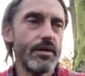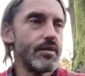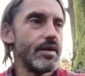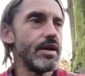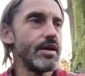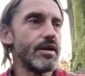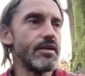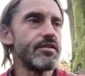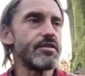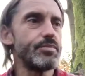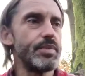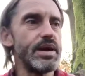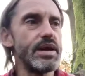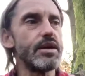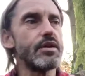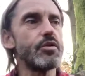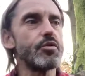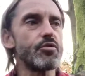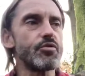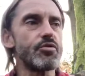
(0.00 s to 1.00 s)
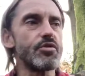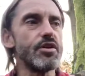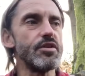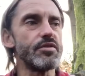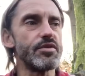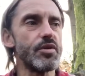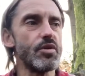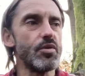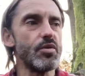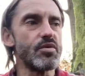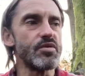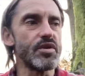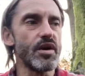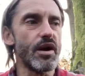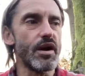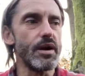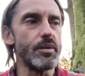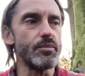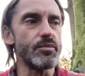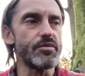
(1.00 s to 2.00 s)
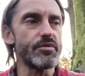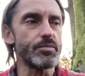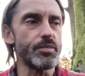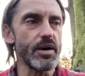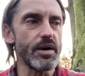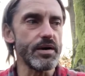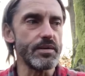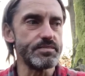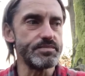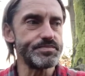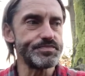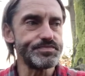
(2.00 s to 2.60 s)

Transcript: you know, speak your truth at all times, but